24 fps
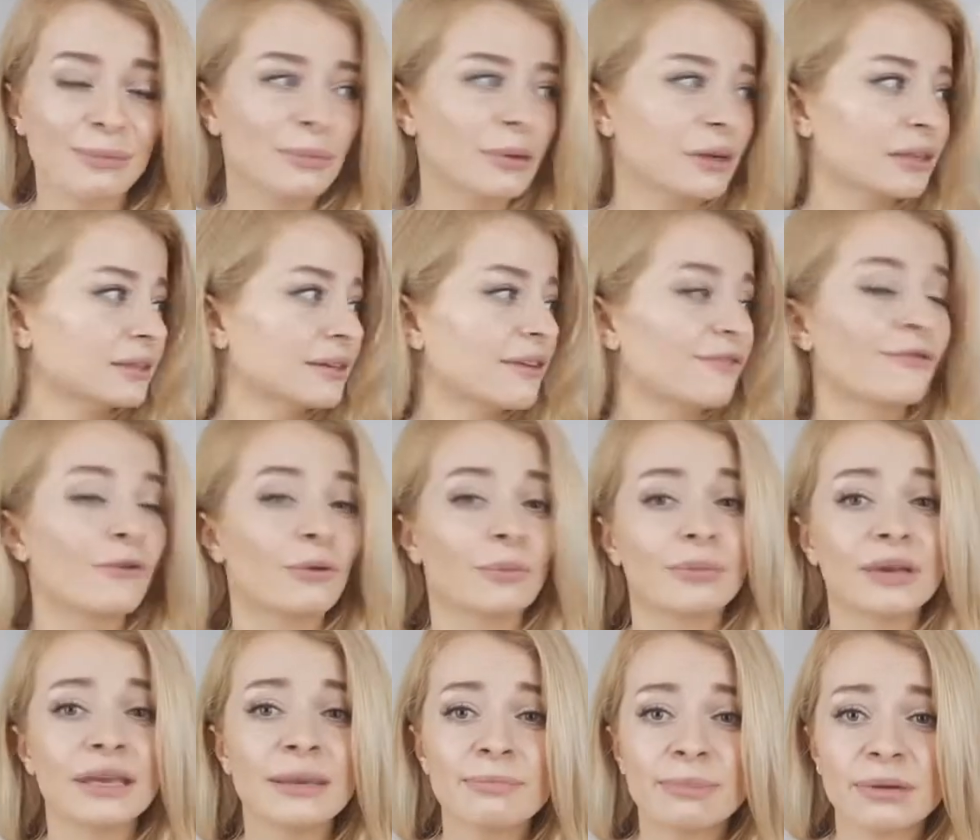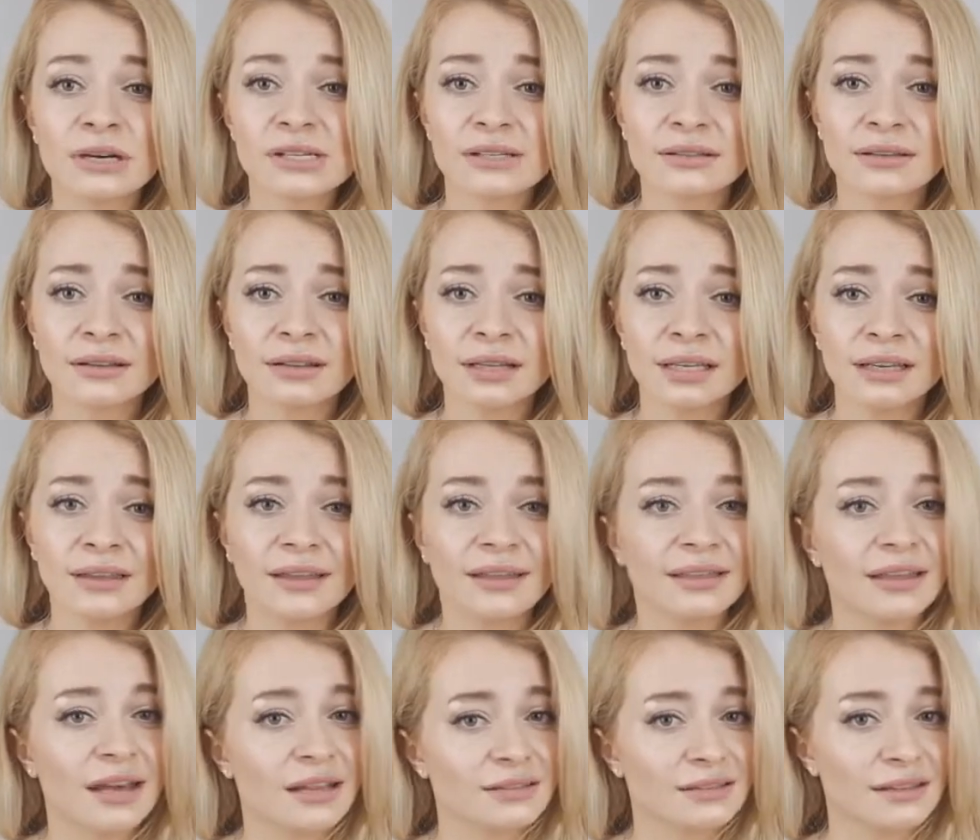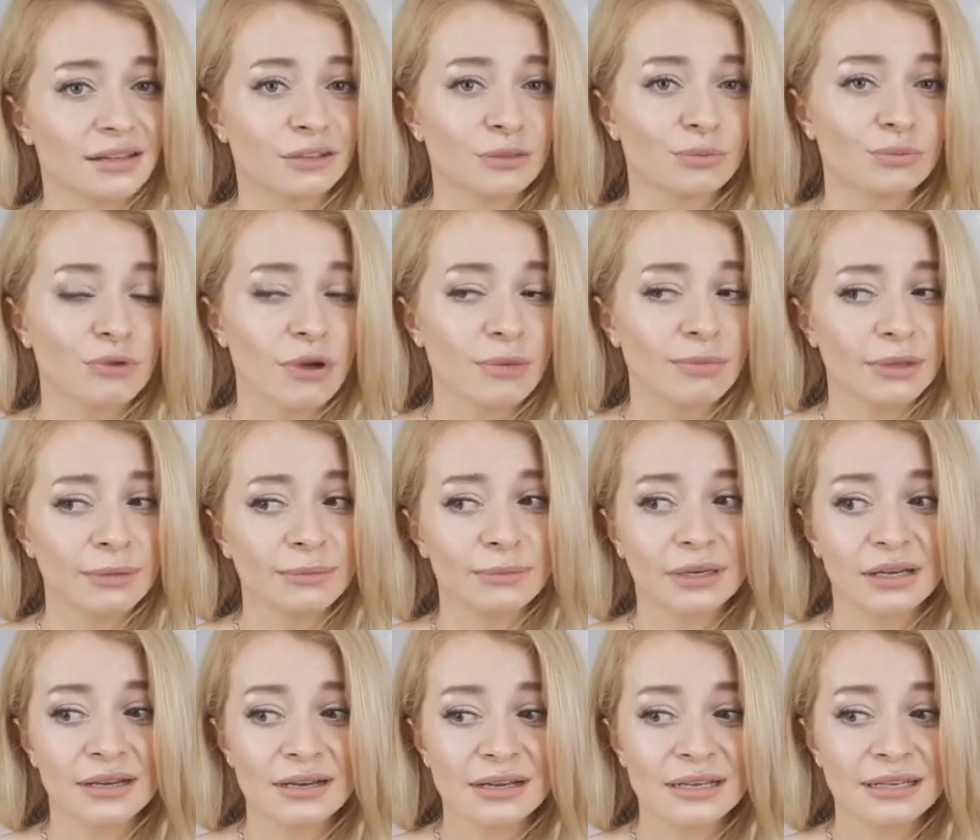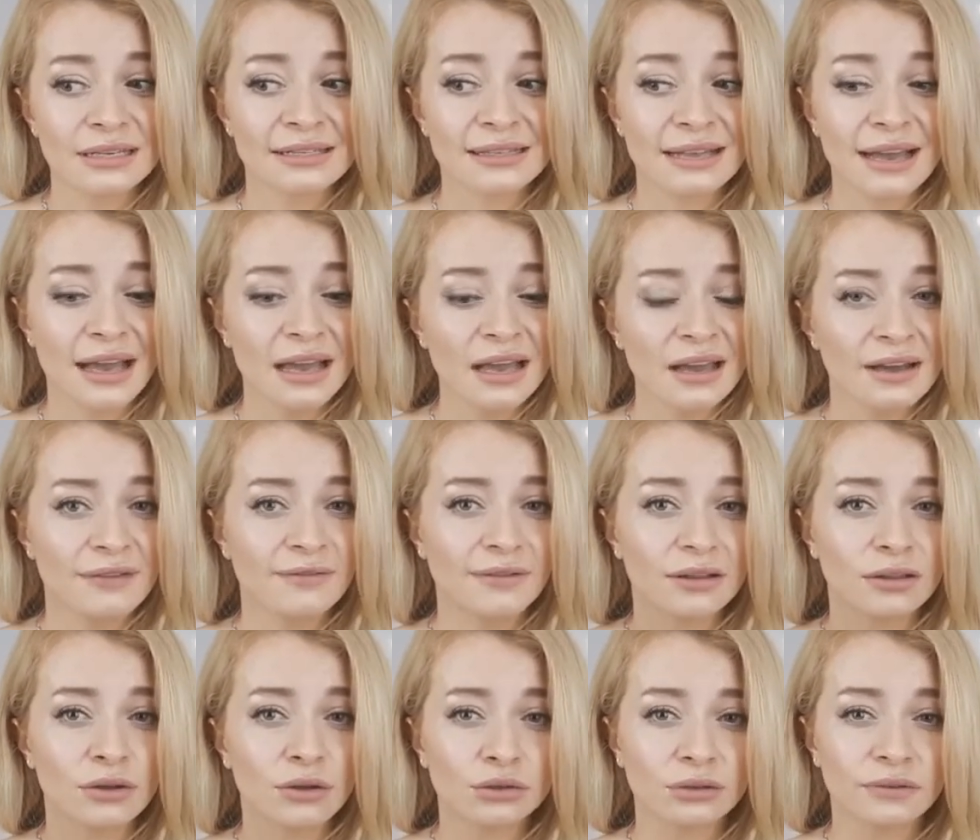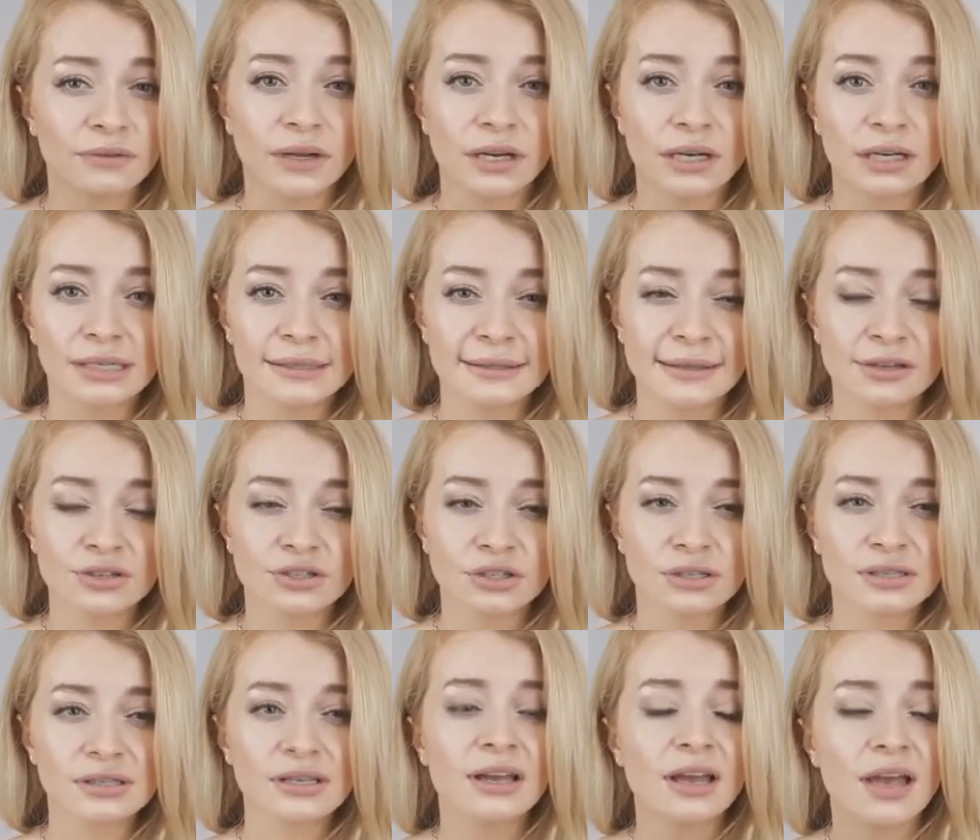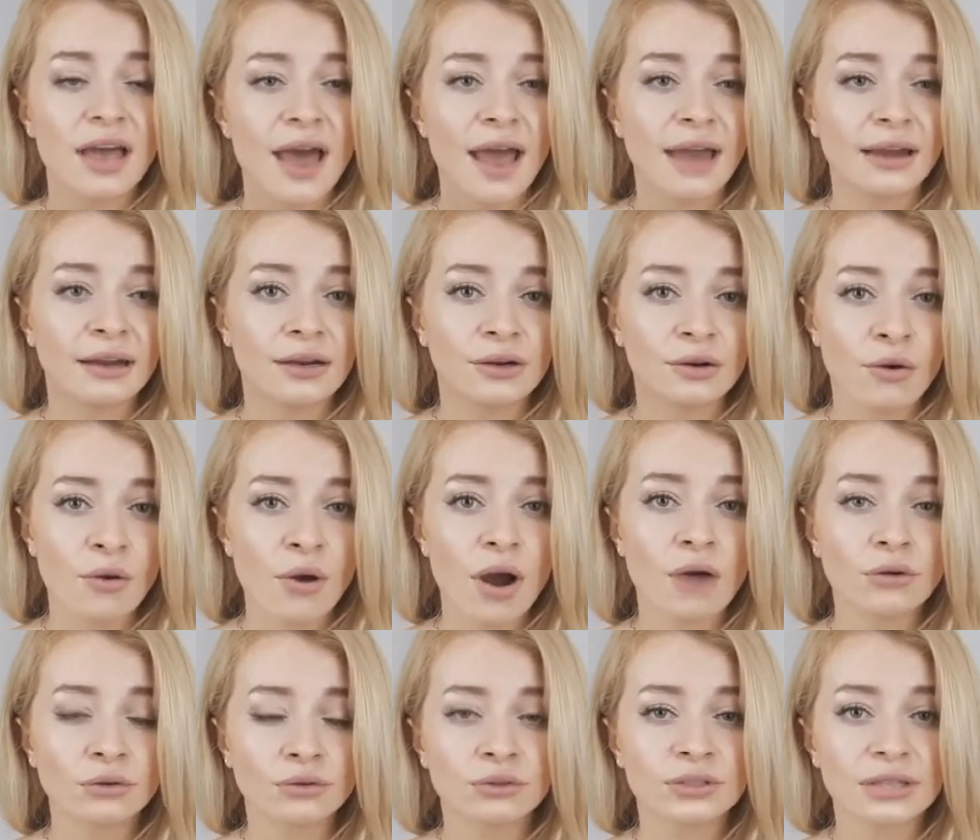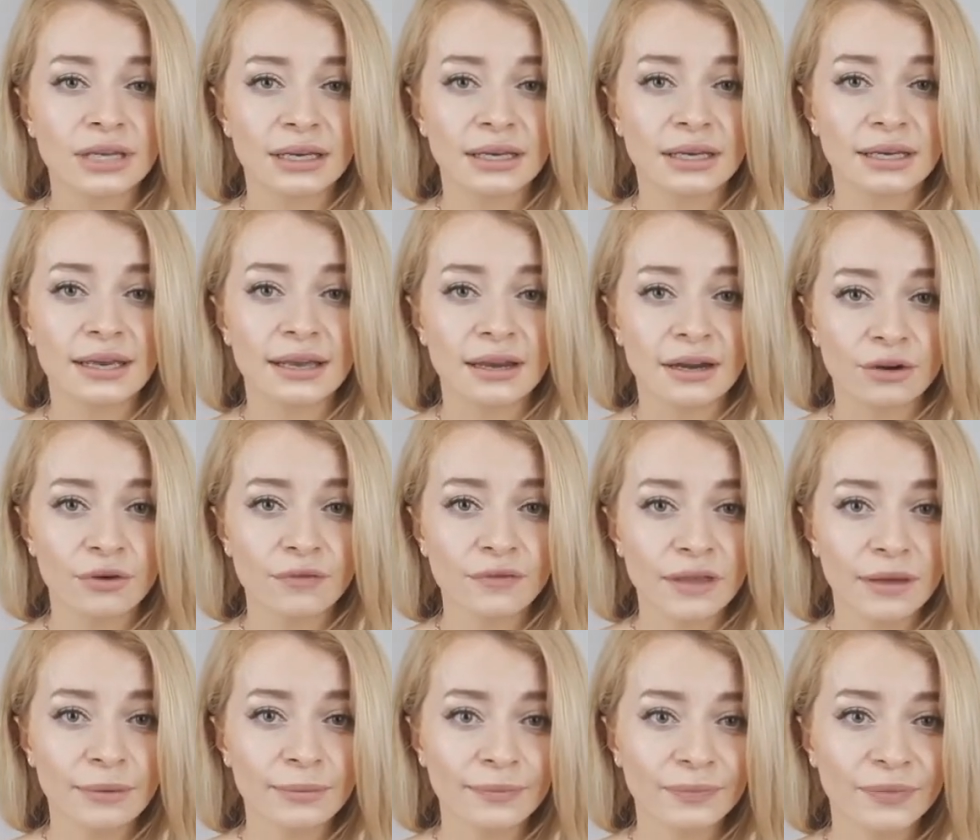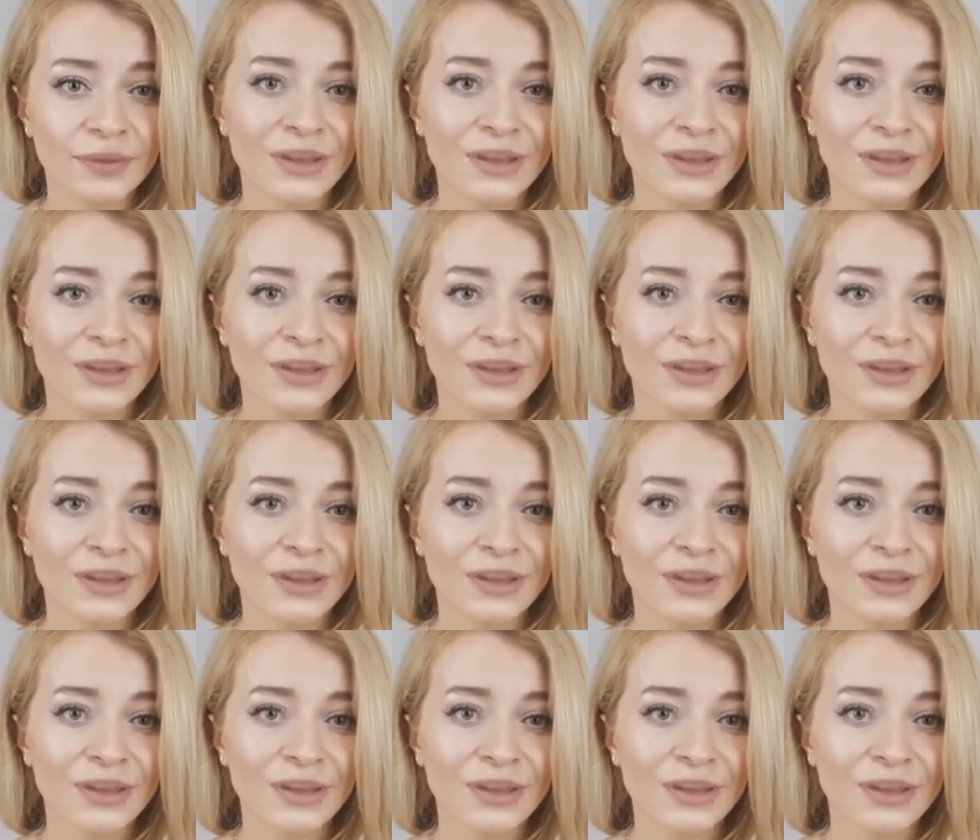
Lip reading: But for me personally, that's not a problem because I have a lot of hair extensions and I know how to take care of them.